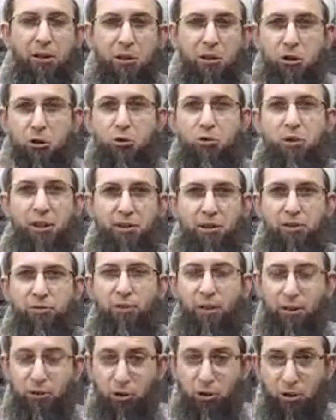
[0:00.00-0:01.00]
Did you
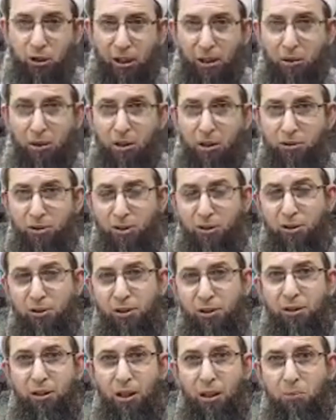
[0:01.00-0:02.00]
testify? So
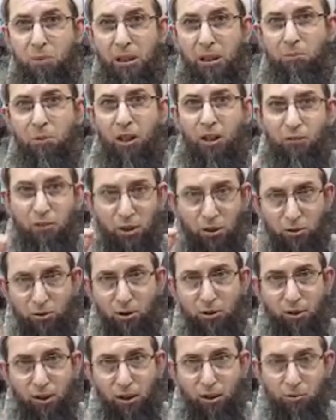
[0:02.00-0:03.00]
Sayyidina Amir
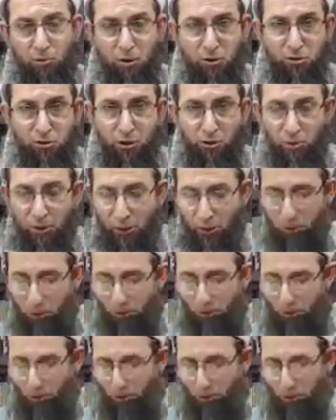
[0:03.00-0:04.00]
Muawiyah was the governor over
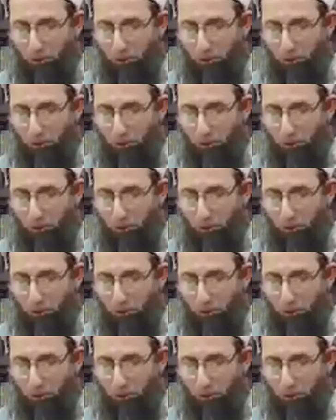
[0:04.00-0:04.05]
there.